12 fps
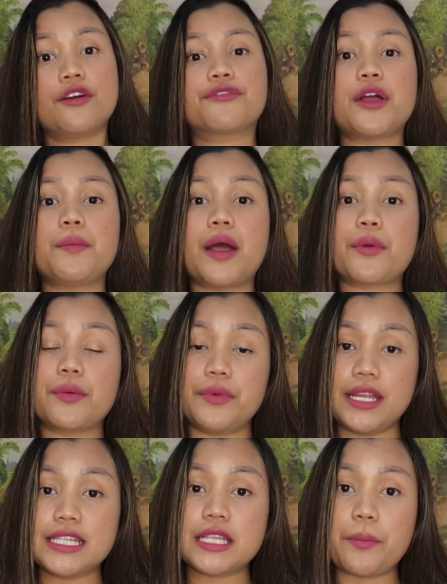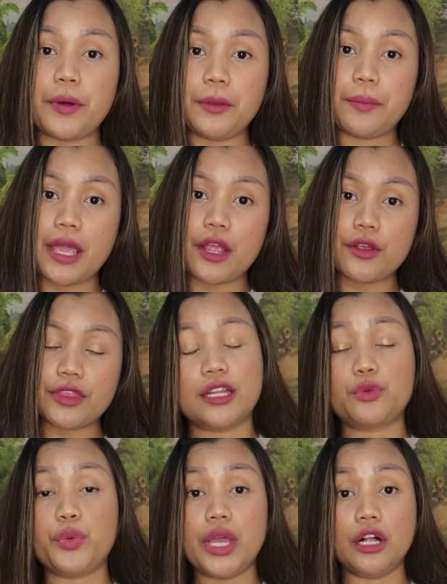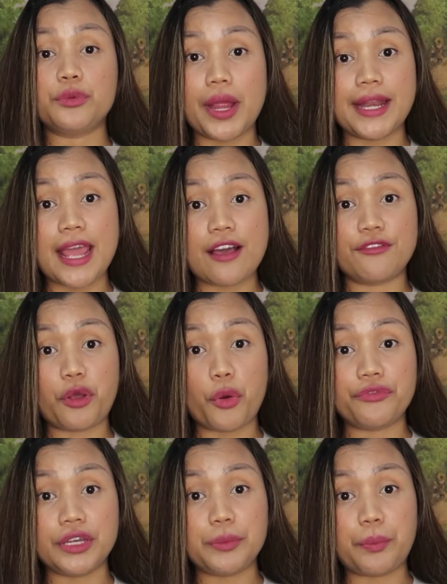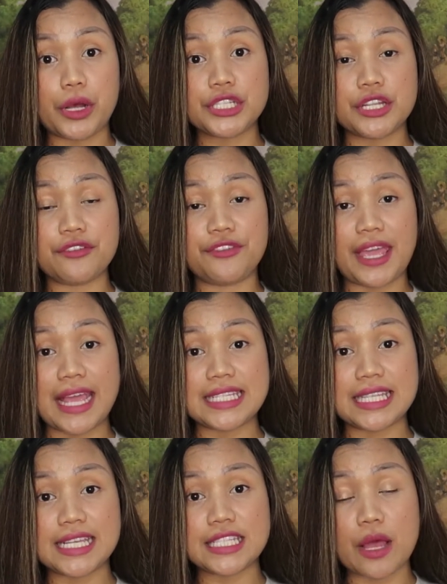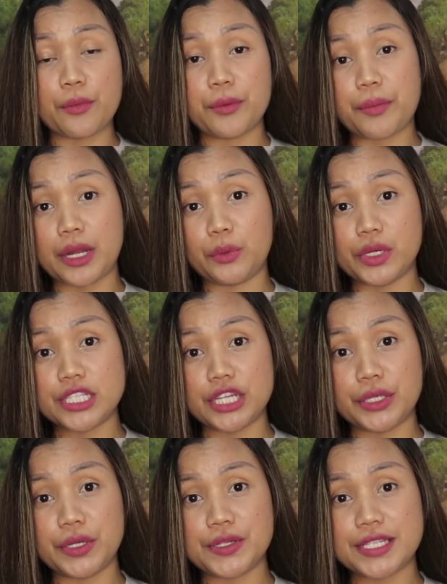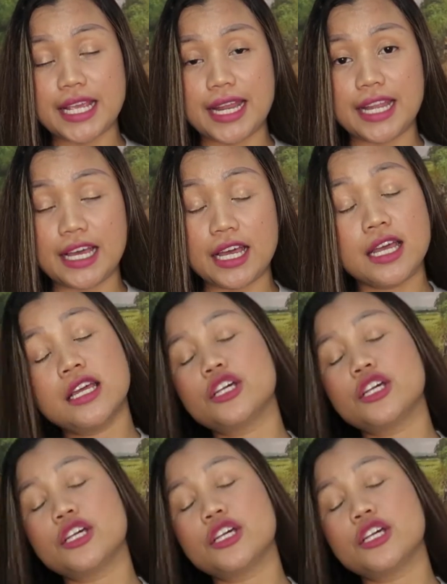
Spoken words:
from our municipal mayor that we already have COVID positive cases sa amon banwa sa New Lucena.